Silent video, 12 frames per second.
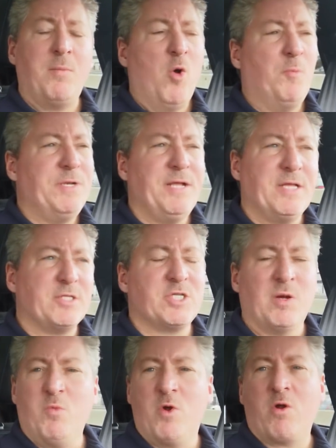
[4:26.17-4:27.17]
I'm hoping to get
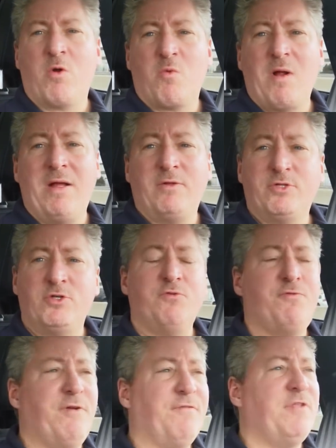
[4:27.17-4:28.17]
somewhere around
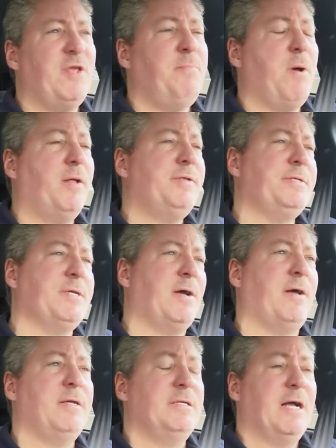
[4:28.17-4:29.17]
250, but
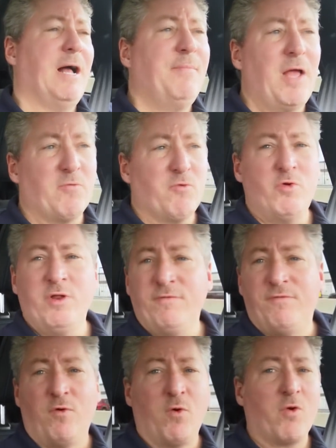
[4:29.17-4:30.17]
I'm not rooting
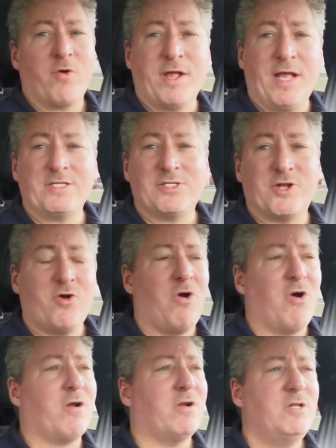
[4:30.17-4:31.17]
for or against the
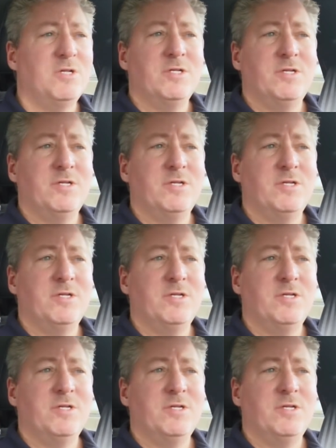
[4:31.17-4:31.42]
car.